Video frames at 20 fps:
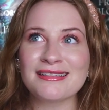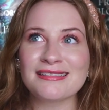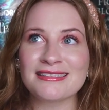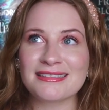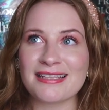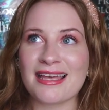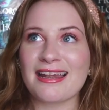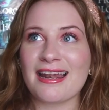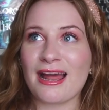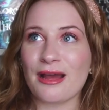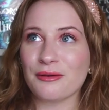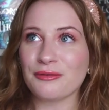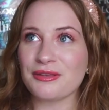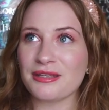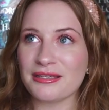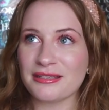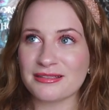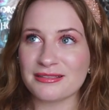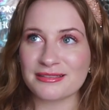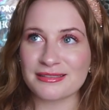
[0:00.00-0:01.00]
set out
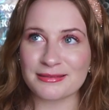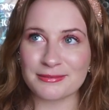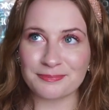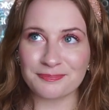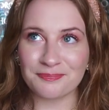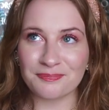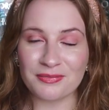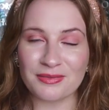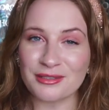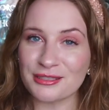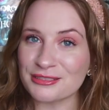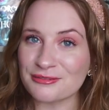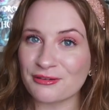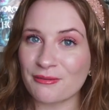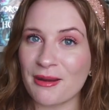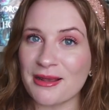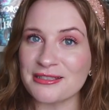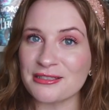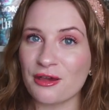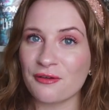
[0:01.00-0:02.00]
these lists
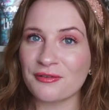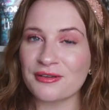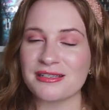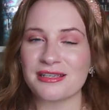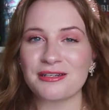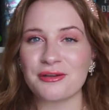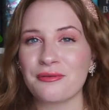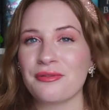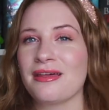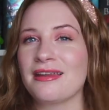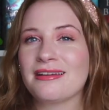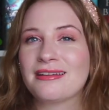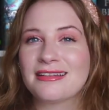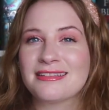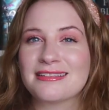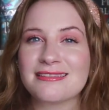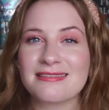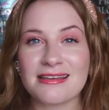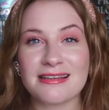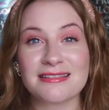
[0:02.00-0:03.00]
for myself because I know that
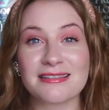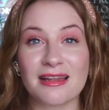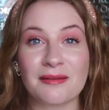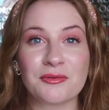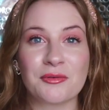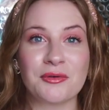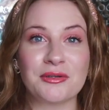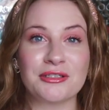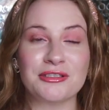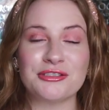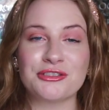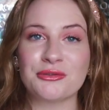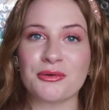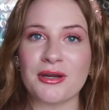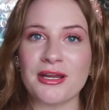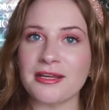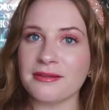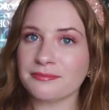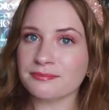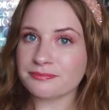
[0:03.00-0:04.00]
it's things that I'm going to
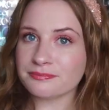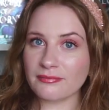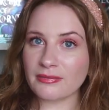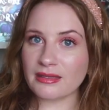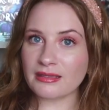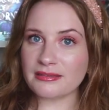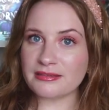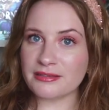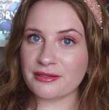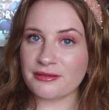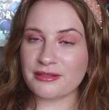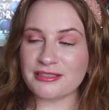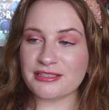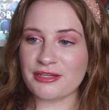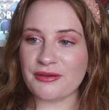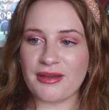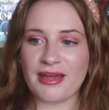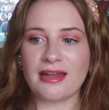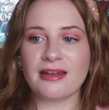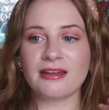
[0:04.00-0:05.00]
enjoy so let's
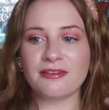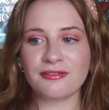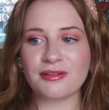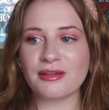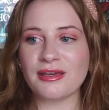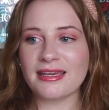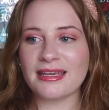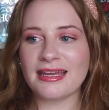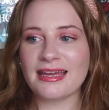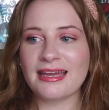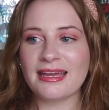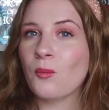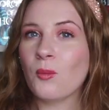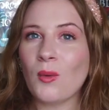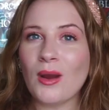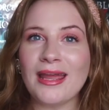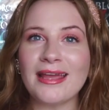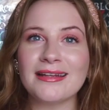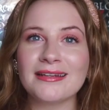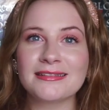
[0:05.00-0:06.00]
do it. And I feel like
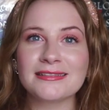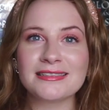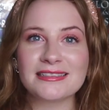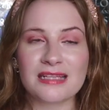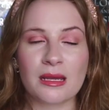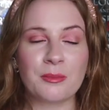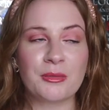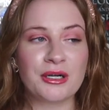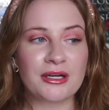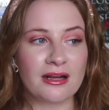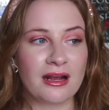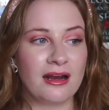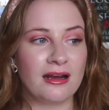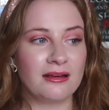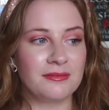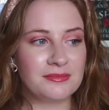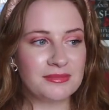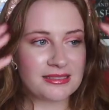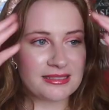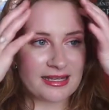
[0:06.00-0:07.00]
when summer
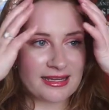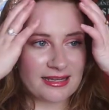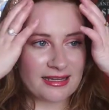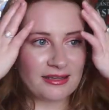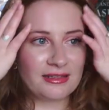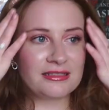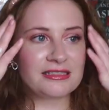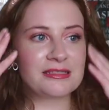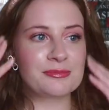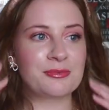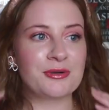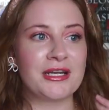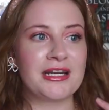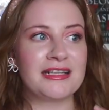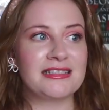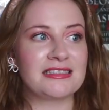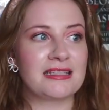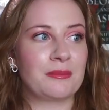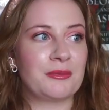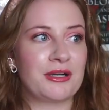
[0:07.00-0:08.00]
comes, like
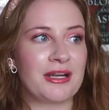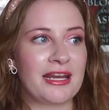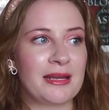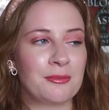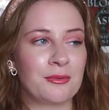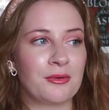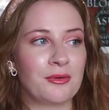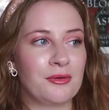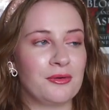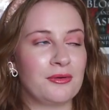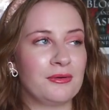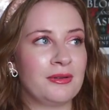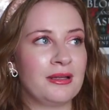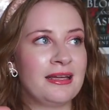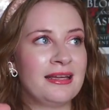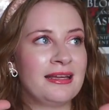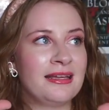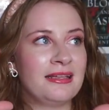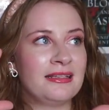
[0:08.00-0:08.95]
spring, summer, April,